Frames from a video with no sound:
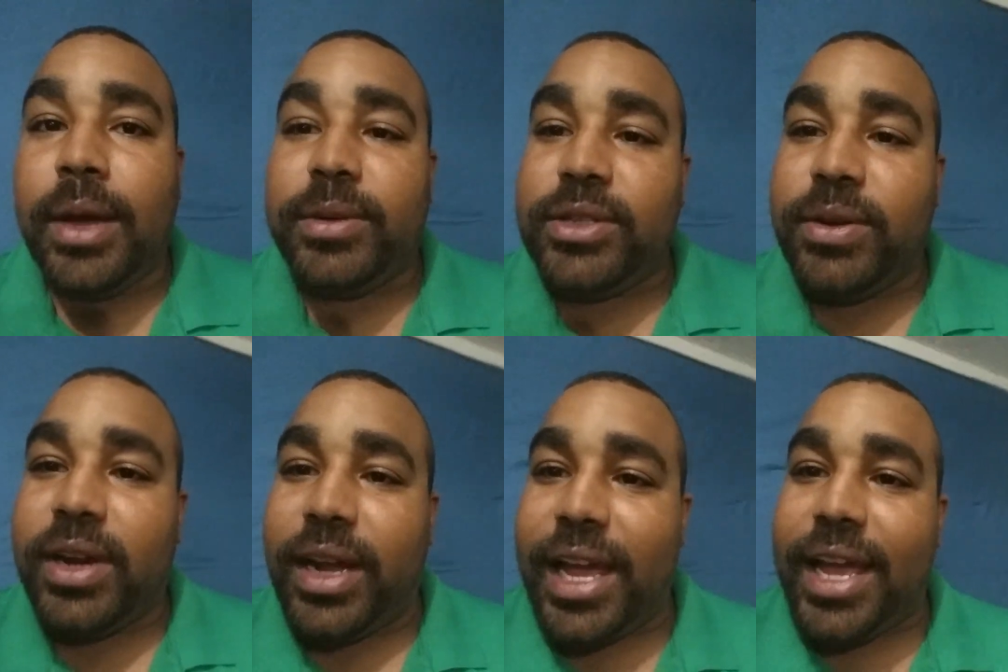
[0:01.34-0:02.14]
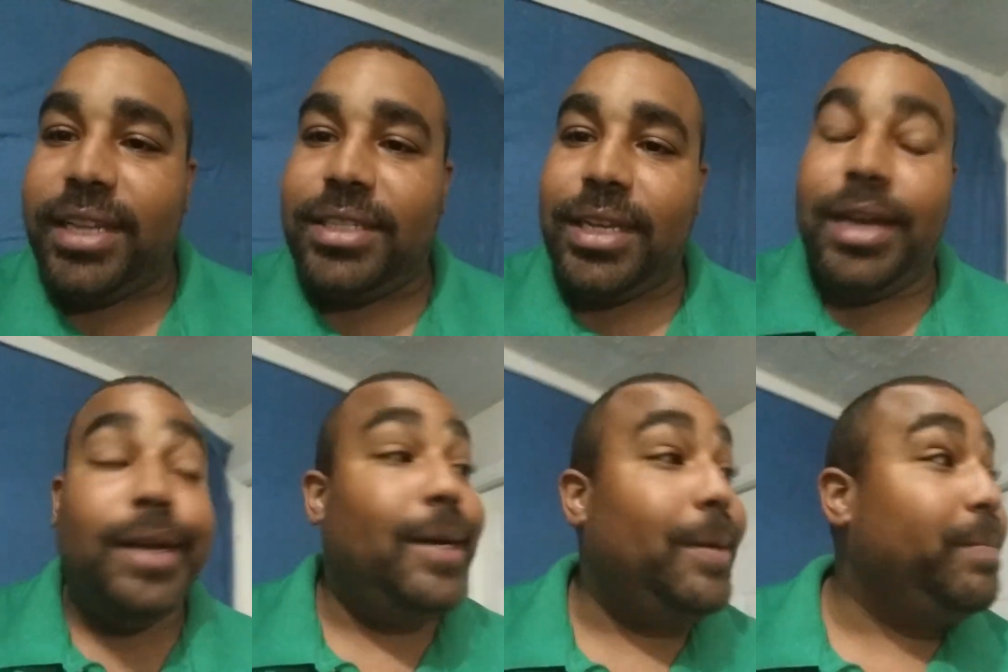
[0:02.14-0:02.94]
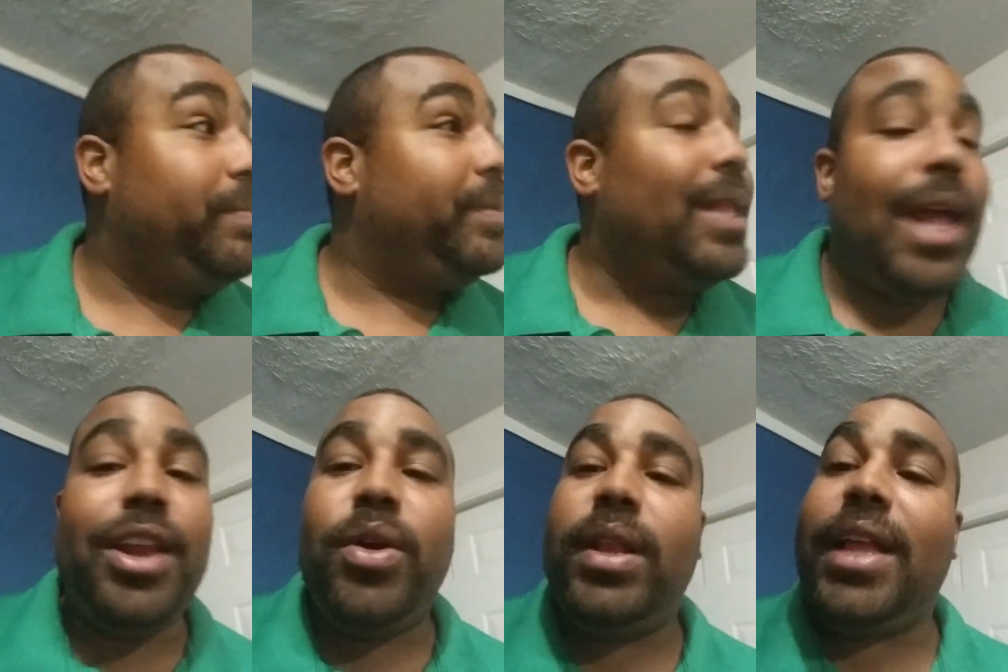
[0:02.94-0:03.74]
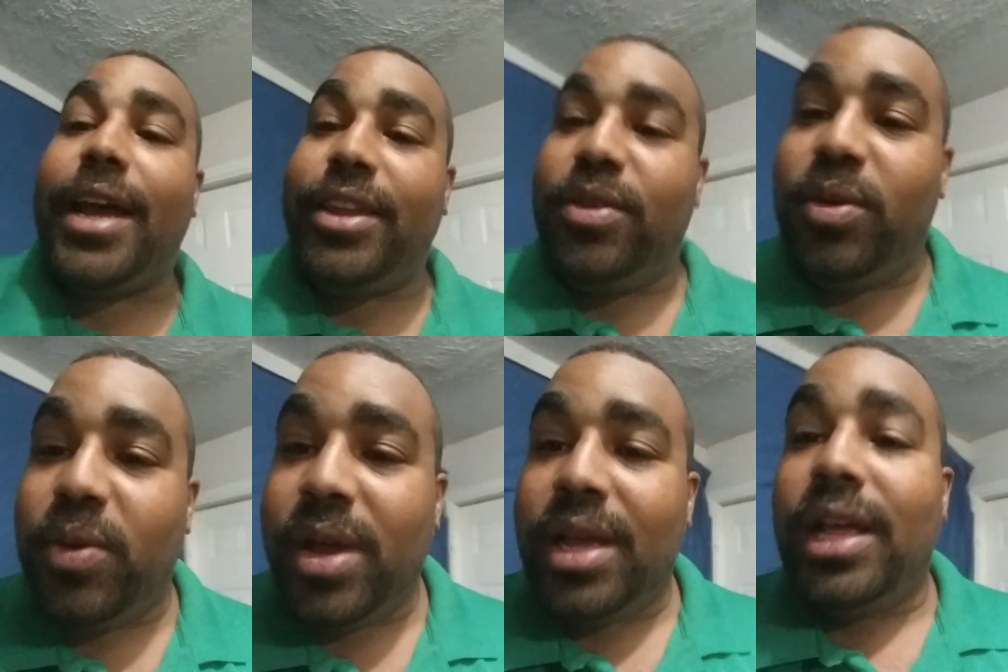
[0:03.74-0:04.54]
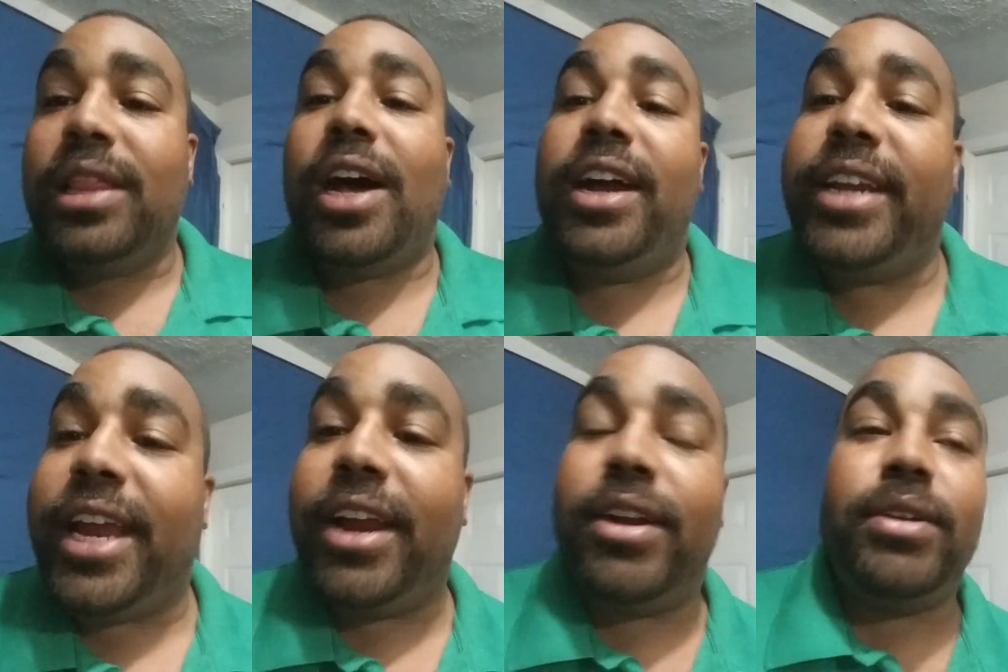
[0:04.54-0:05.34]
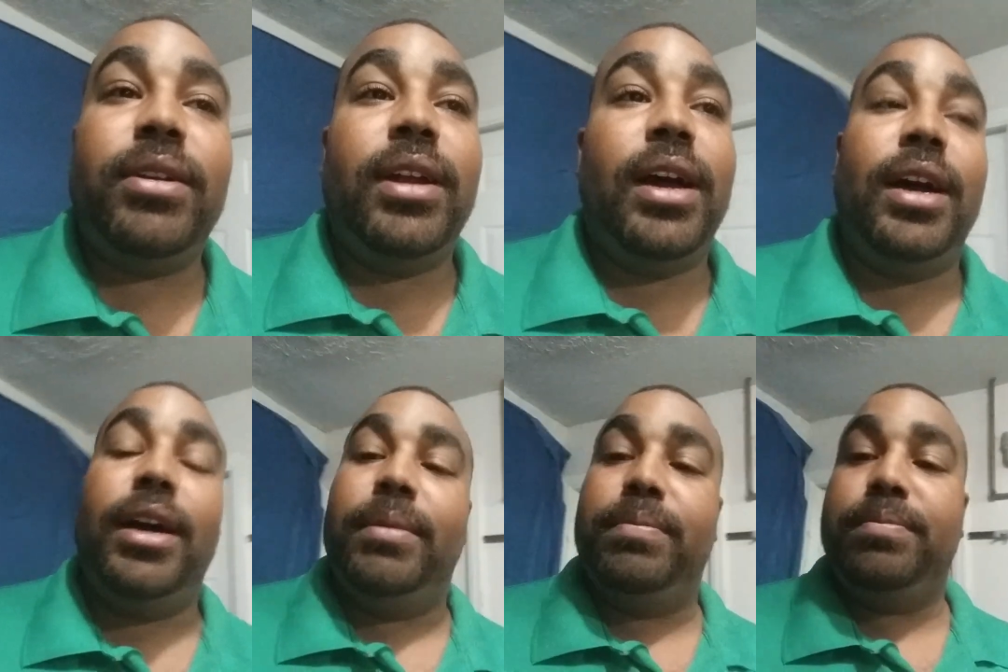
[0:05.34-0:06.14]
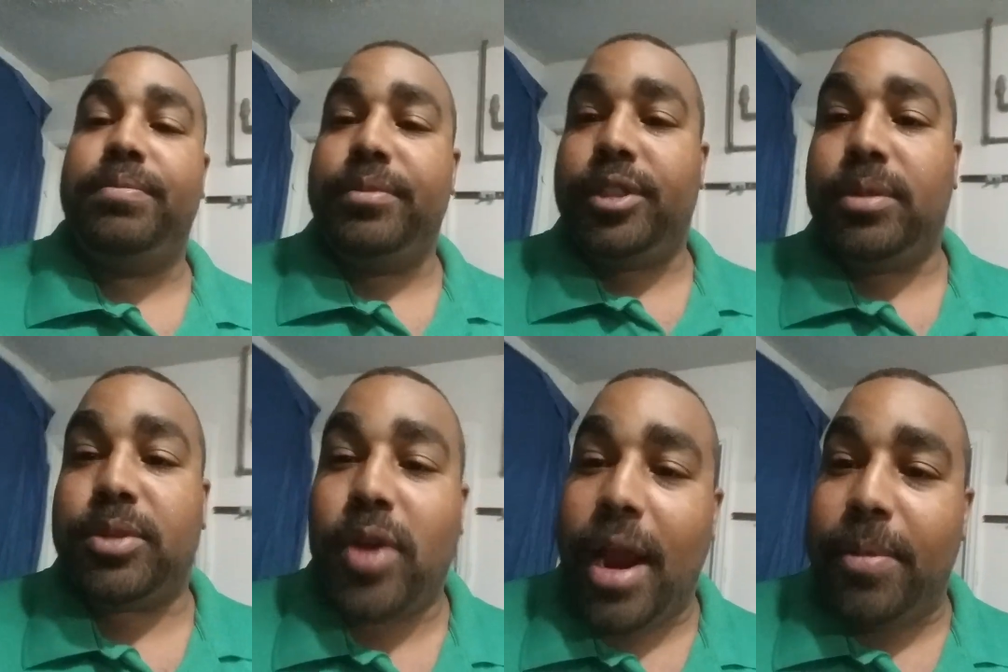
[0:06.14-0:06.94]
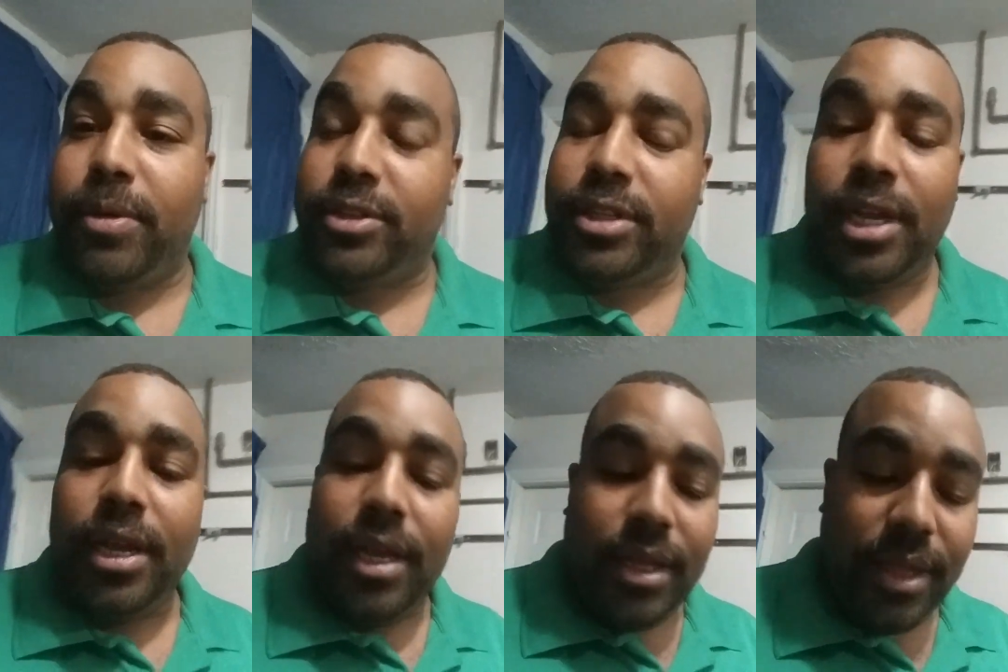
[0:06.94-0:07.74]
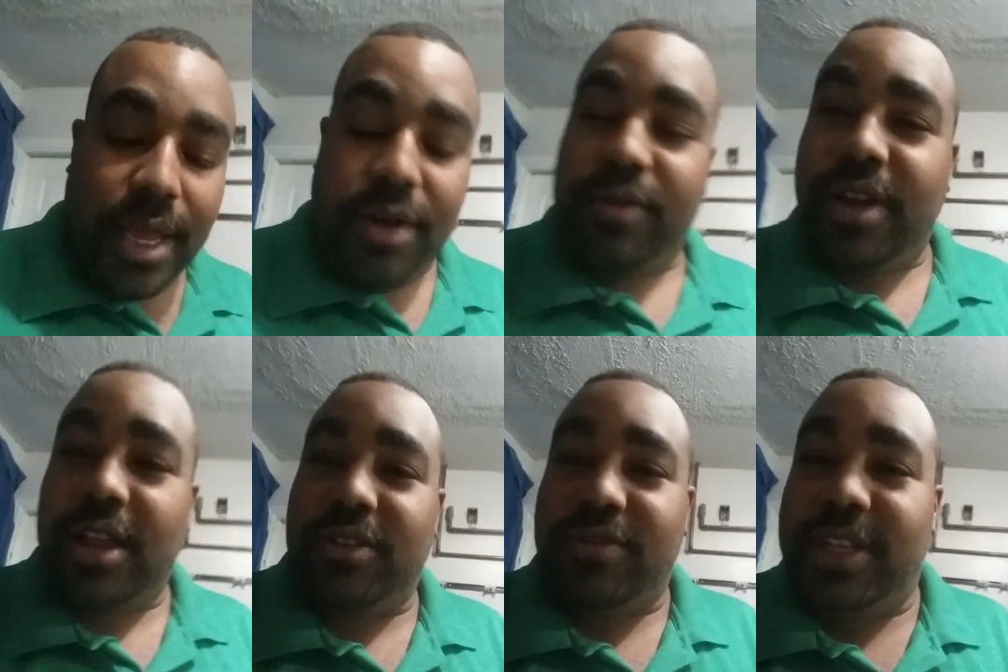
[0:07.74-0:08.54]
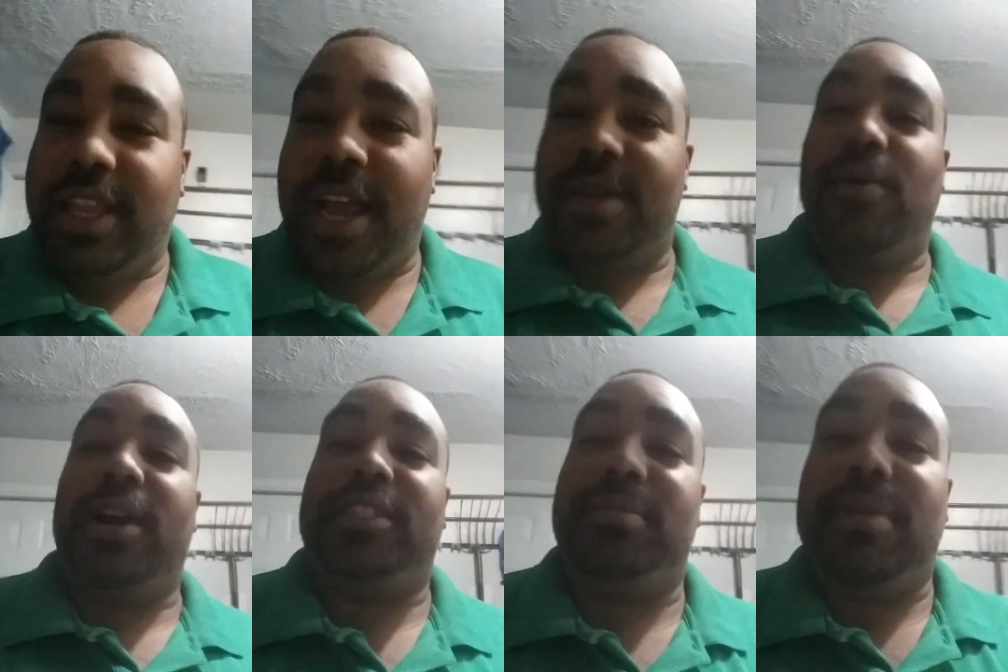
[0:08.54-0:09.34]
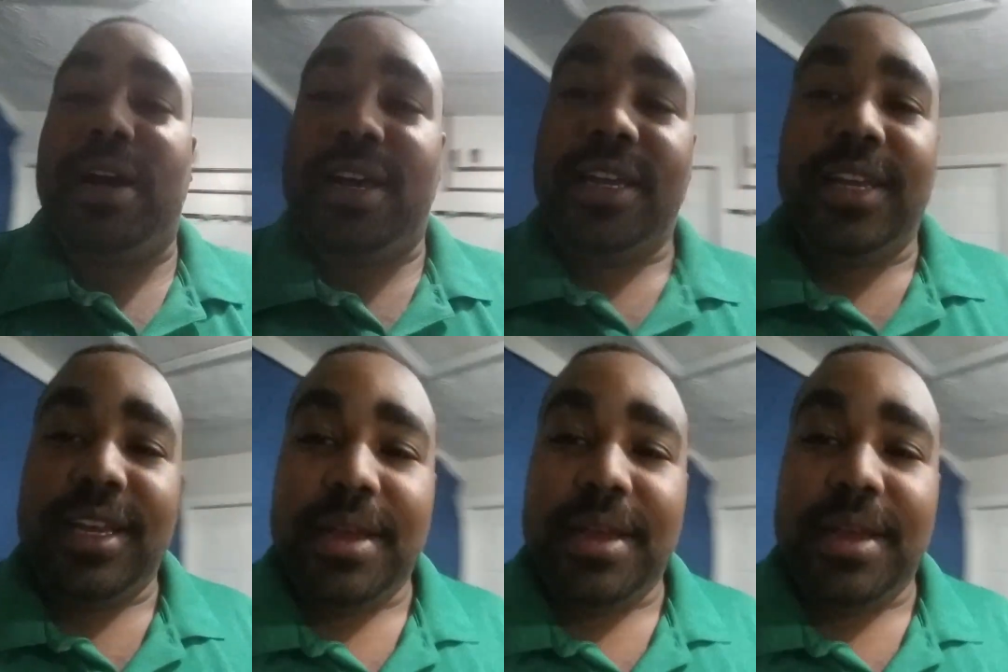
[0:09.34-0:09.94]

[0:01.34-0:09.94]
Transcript: Hey, what's going on, guys? Um, I know a lot of you lawn care um, subscribers. They don't y'all don't really like watching my